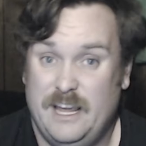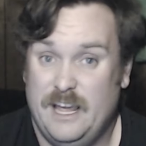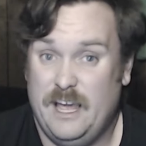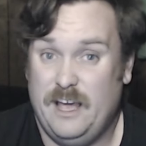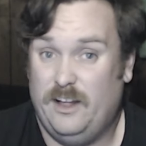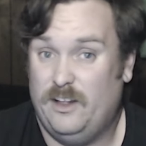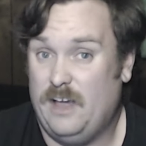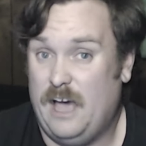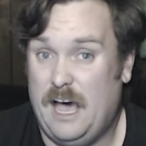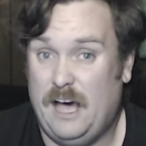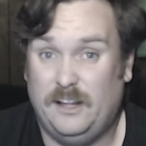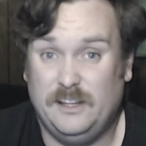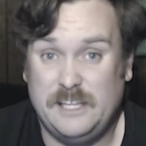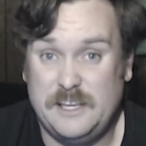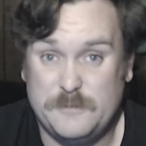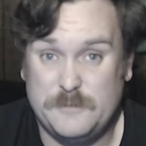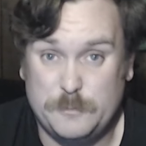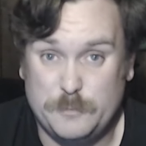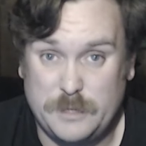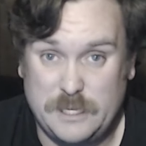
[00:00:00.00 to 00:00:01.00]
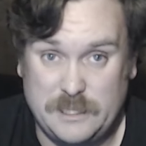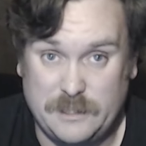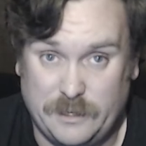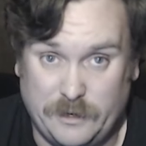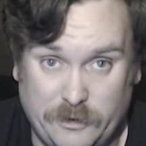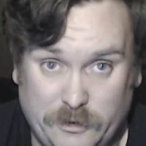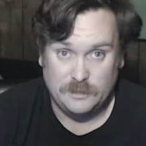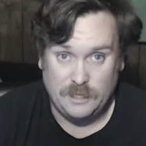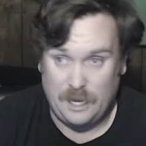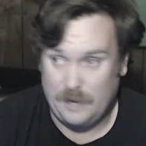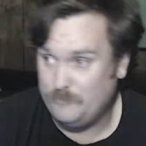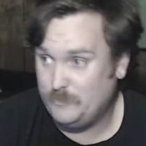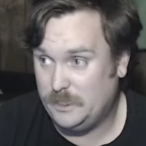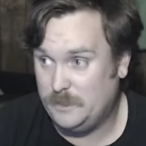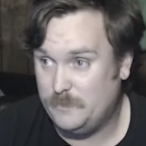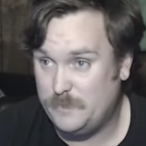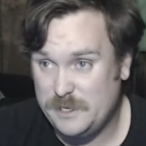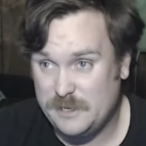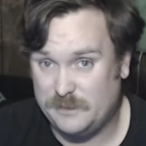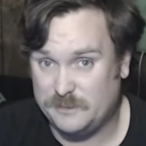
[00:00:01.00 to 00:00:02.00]
Hell, I'll even be there. I'm going to
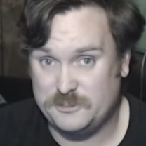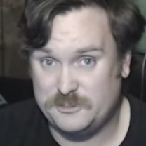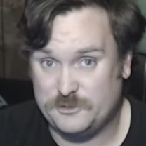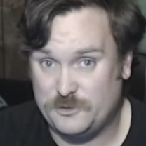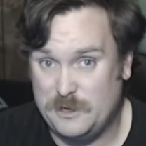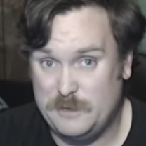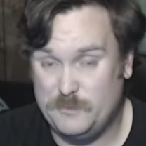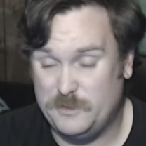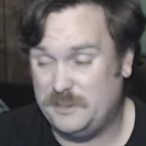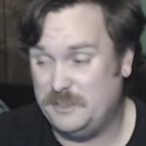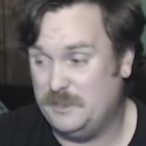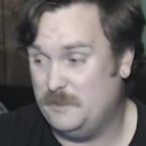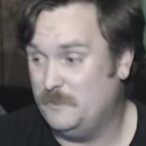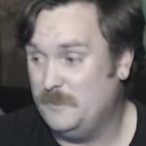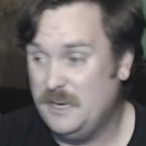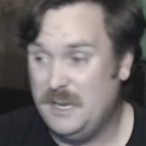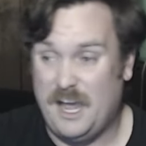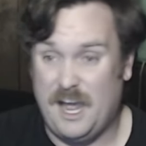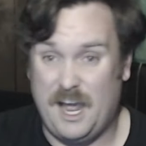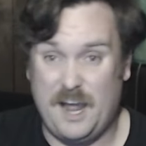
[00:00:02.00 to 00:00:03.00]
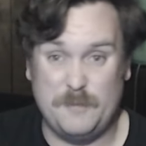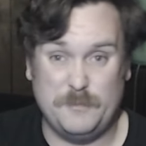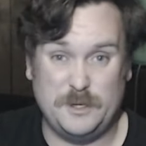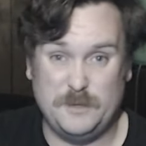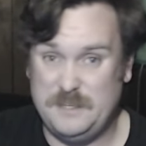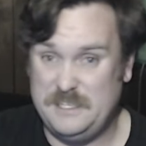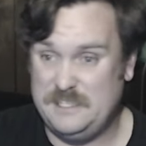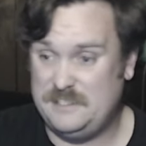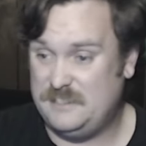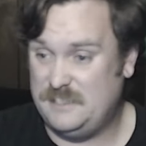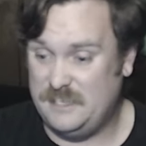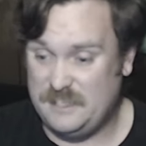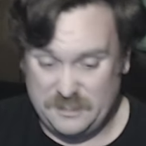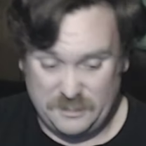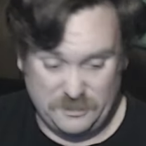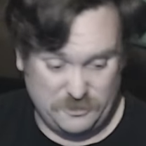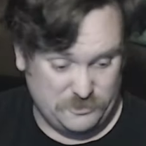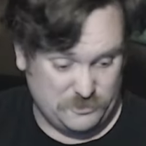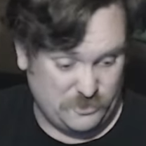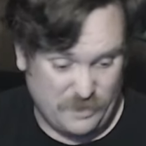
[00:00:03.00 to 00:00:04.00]
be on stream with him. I'm going to be sitting
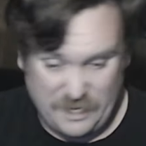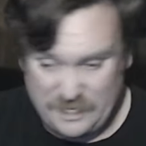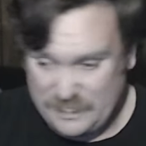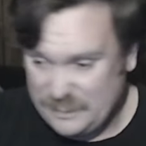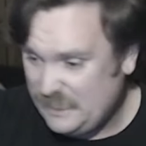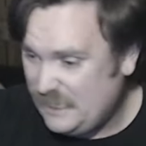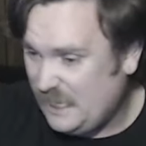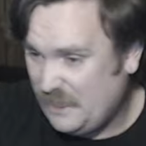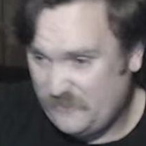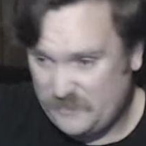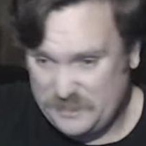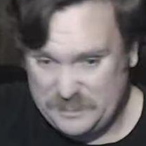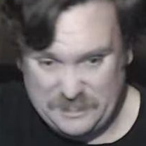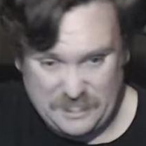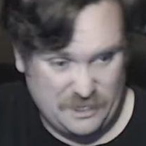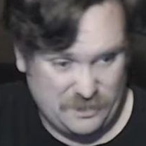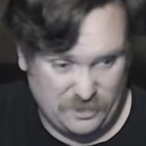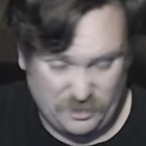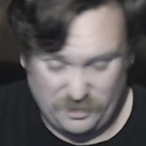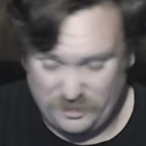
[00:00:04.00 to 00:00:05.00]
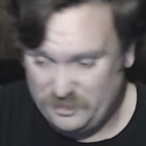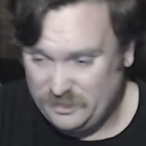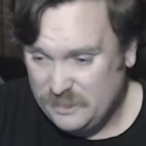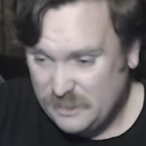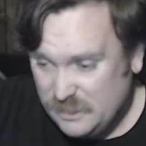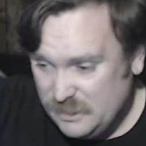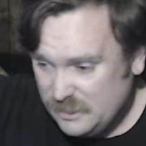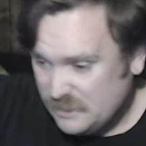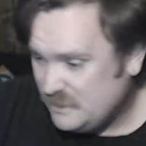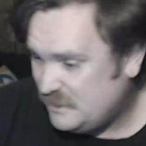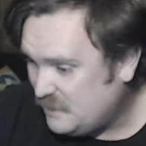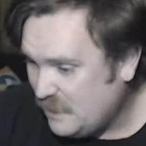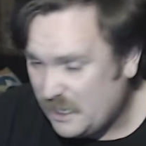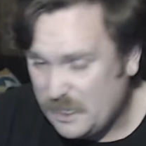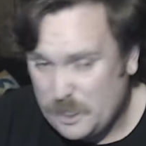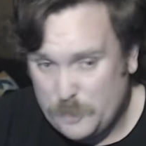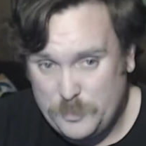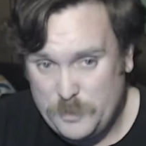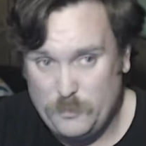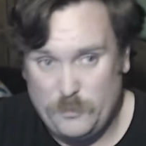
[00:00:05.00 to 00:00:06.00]
there trying to get everything all set
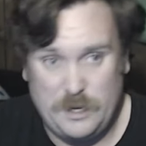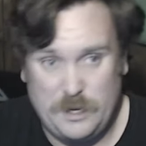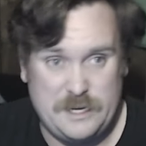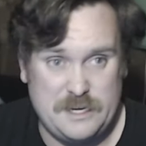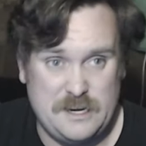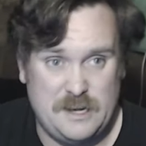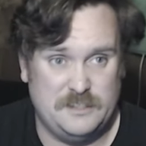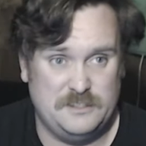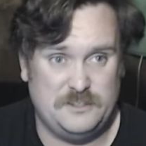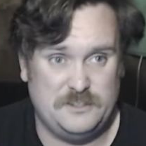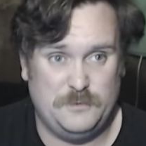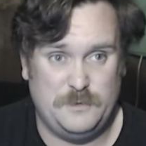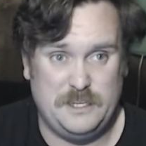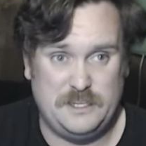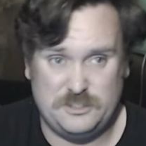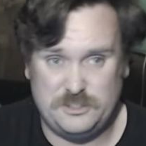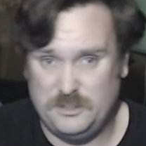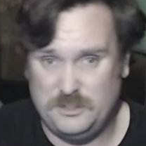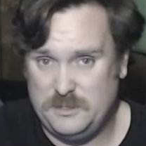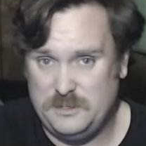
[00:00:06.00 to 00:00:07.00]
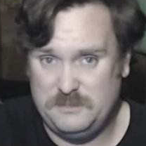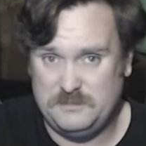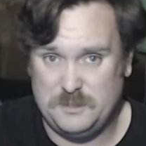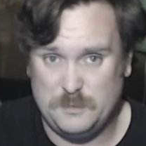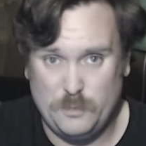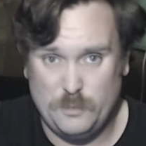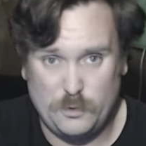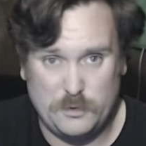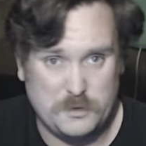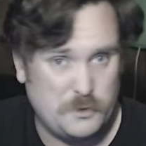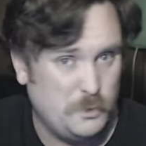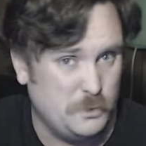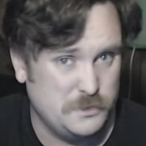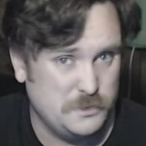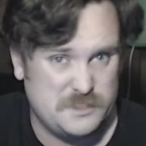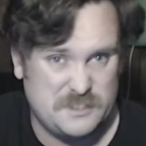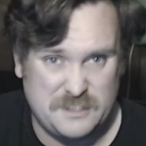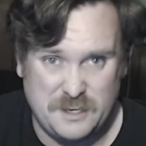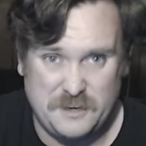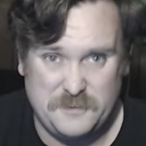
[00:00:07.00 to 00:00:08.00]
up and whatnot so we can show you some more cool
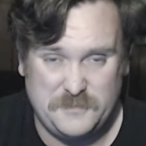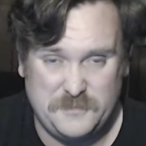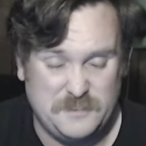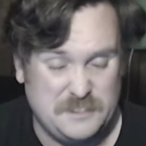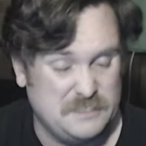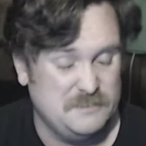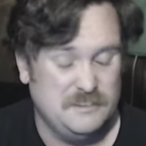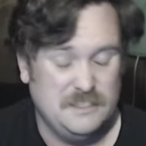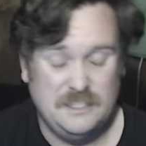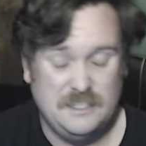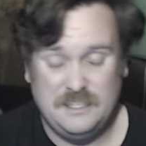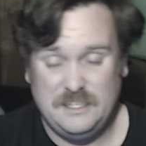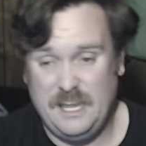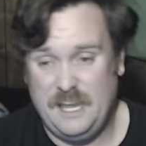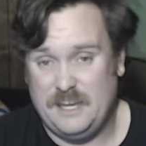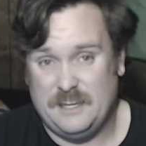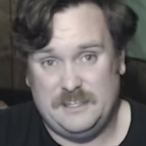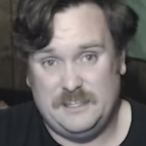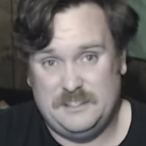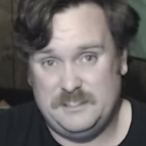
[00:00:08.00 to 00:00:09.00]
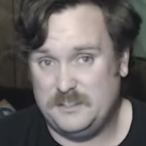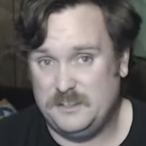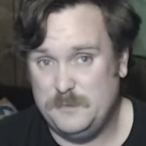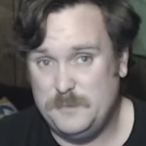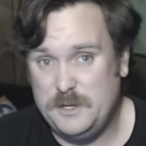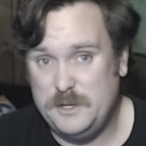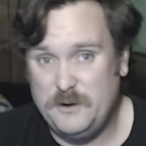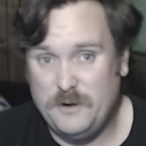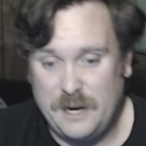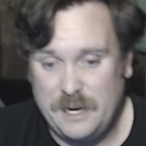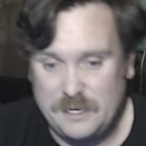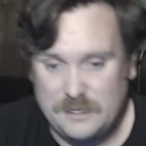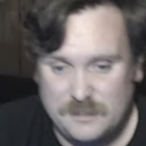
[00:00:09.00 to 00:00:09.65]
stuff, and yeah, it's going to be great.